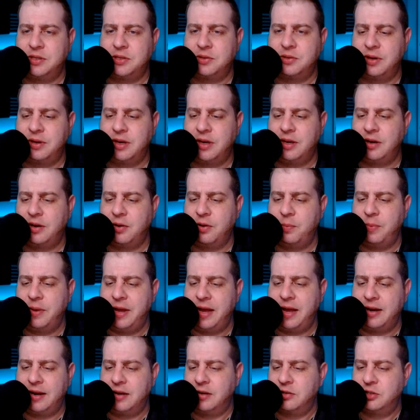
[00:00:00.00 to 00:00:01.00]
So I got to go
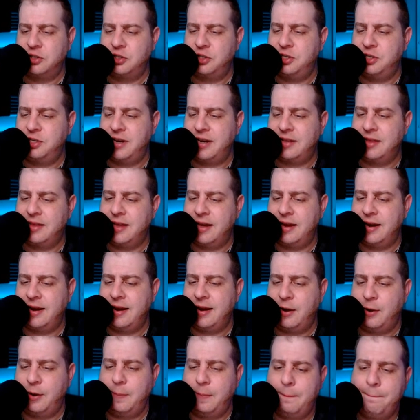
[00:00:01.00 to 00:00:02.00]
back and check that
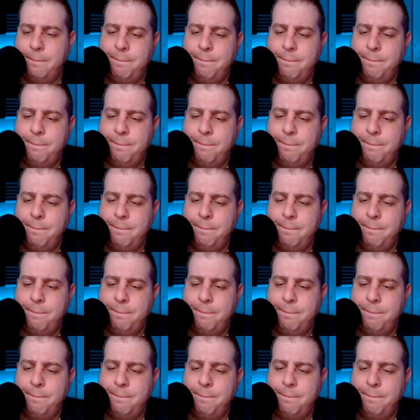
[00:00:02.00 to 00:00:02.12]
out.